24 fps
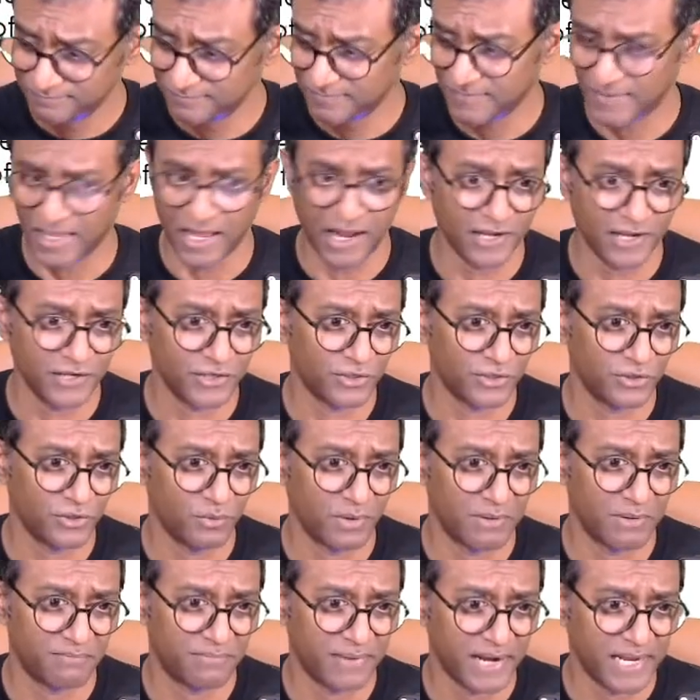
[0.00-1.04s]
I'll show you
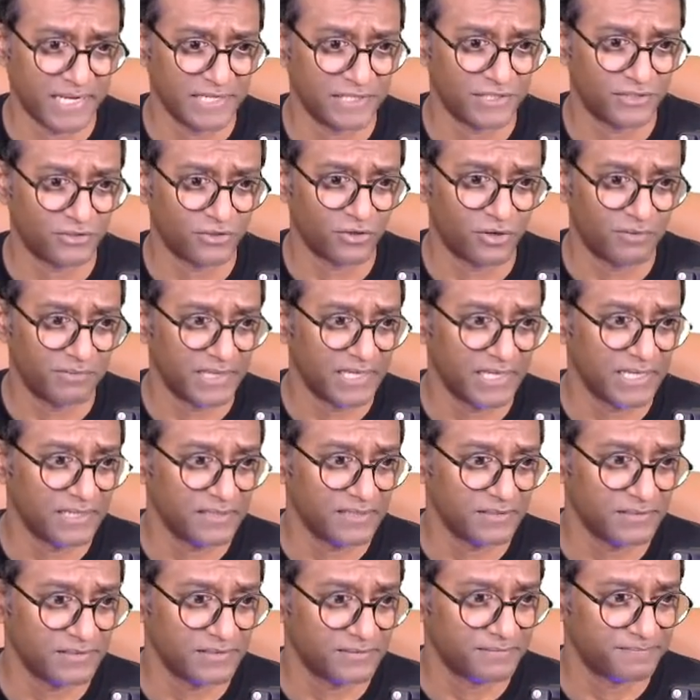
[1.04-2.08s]
what brainstorming
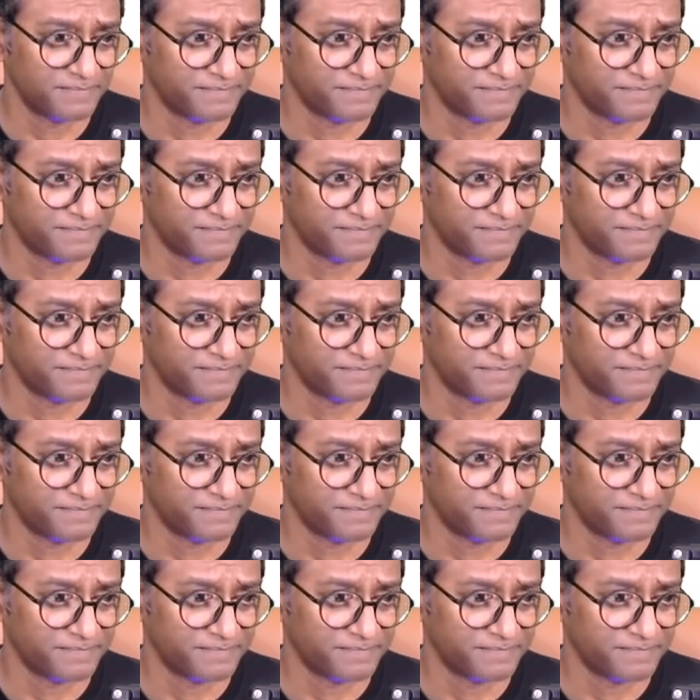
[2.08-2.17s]
is.